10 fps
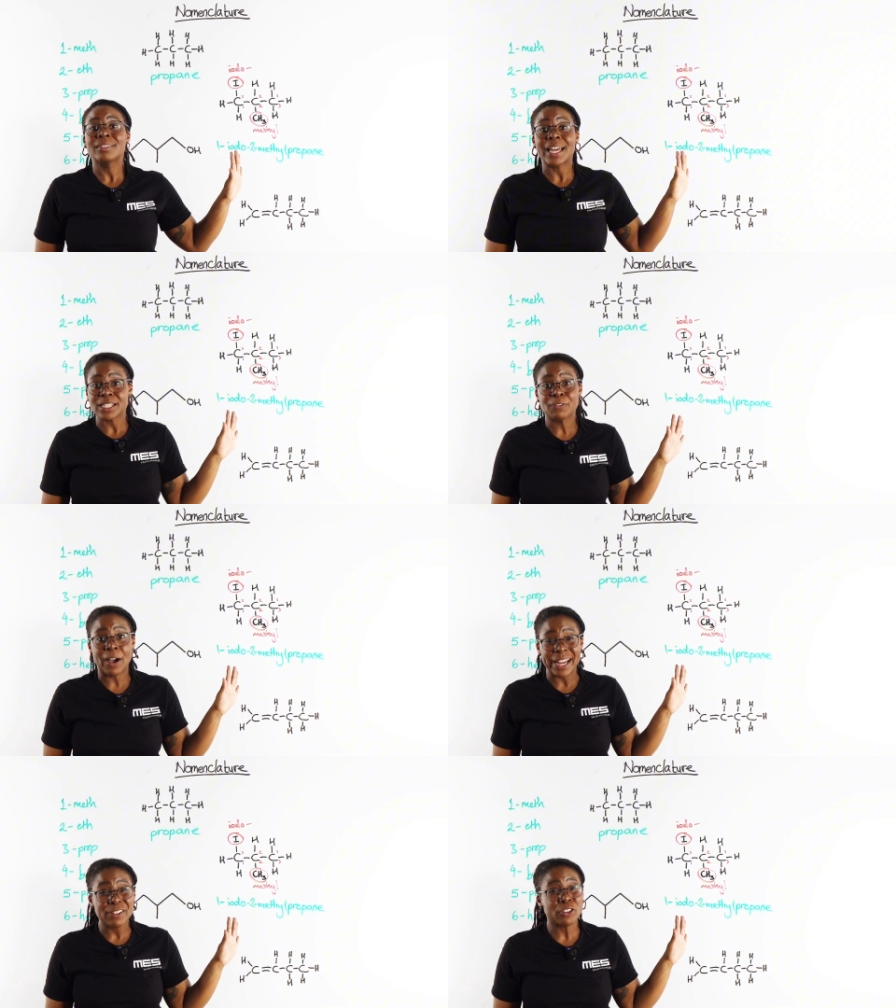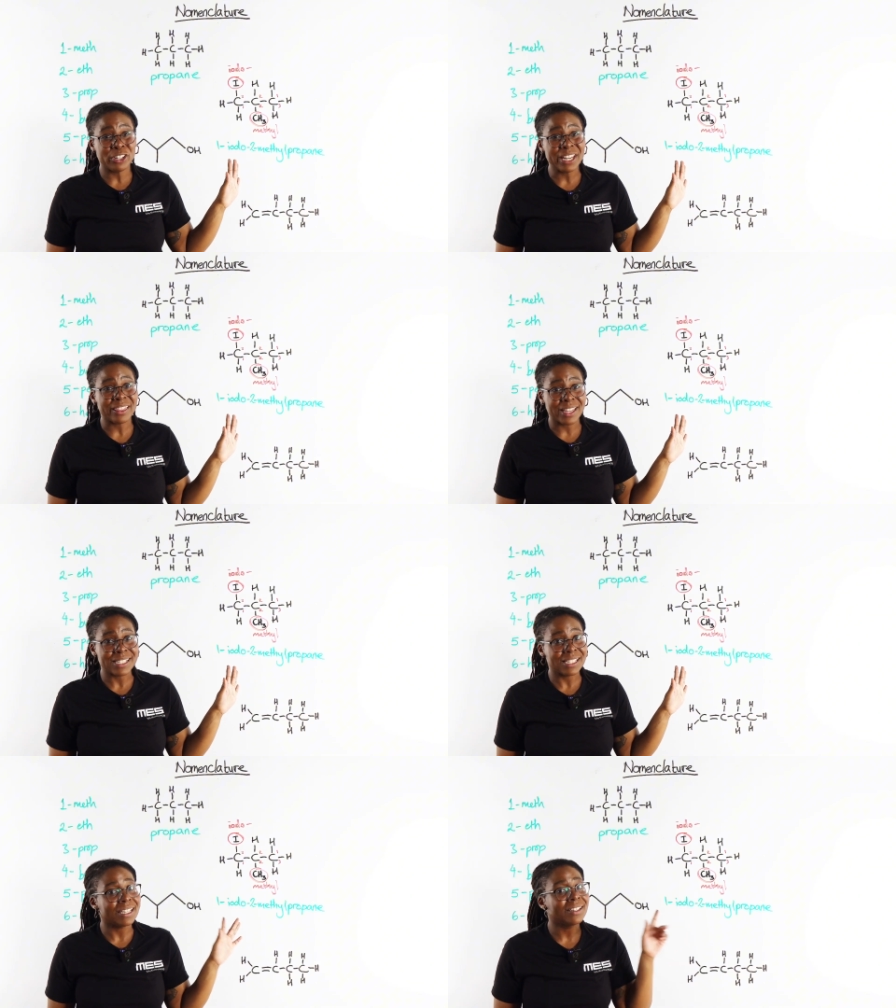that's fine. If you're in year
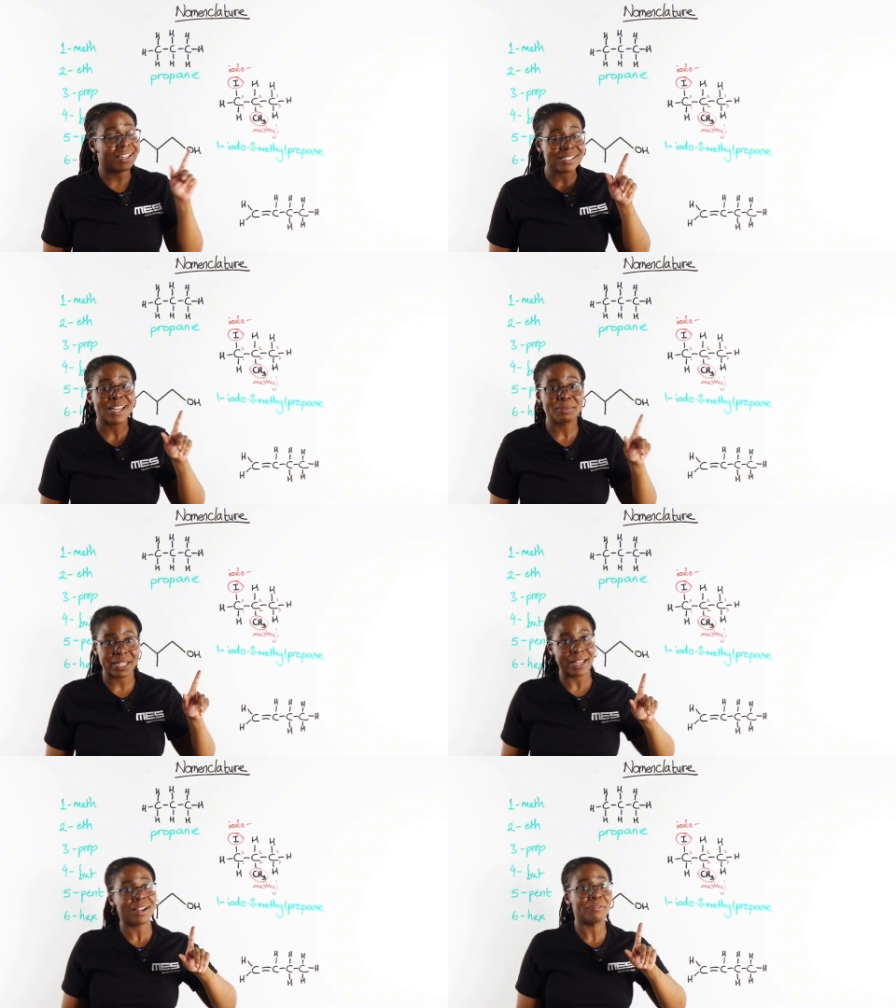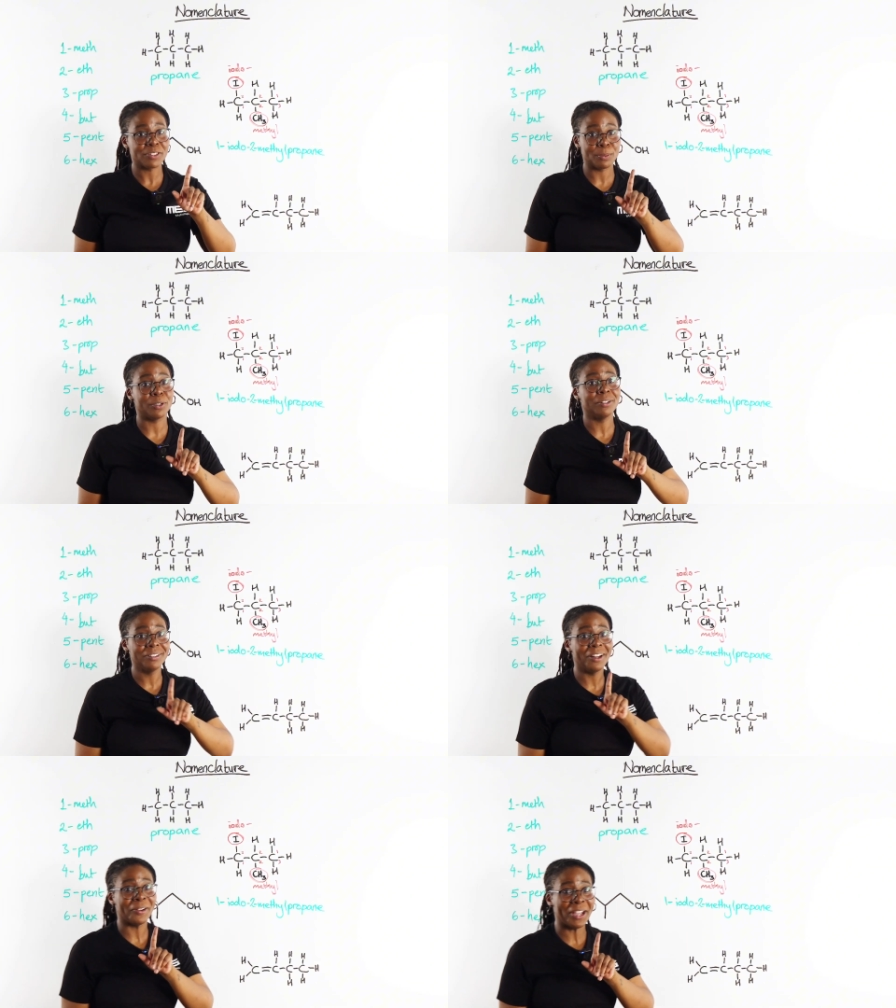13, it's time to get
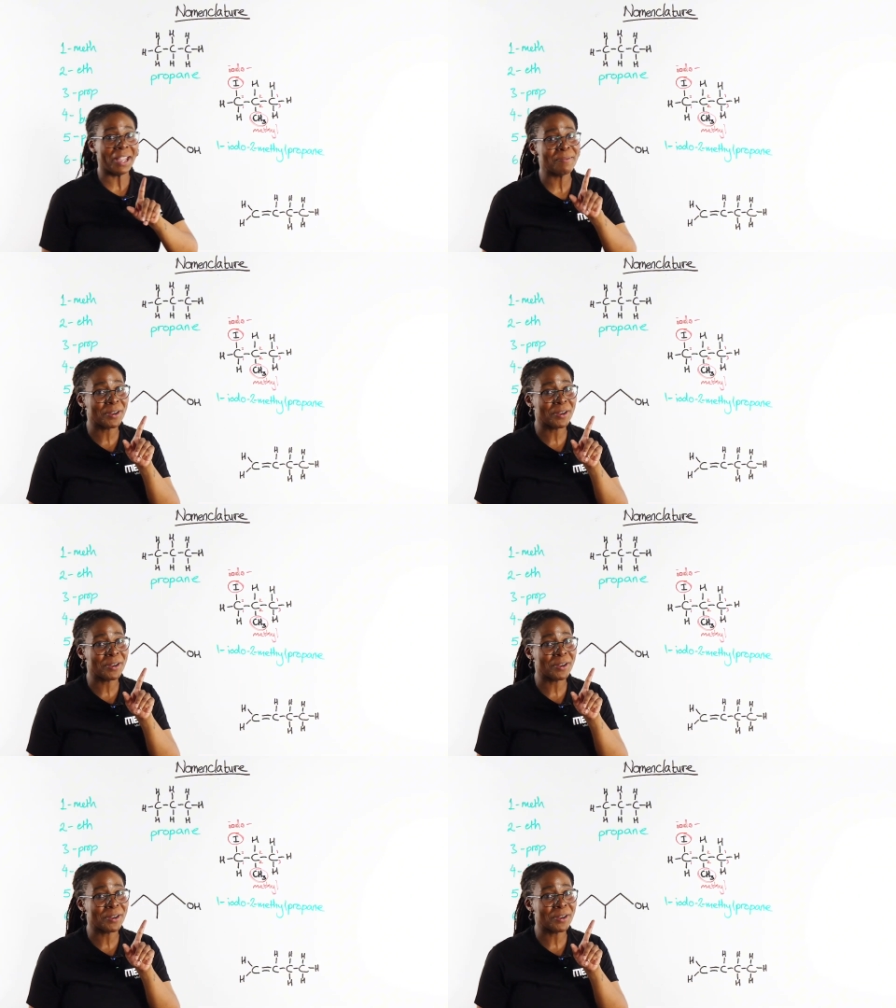comfortable, okay?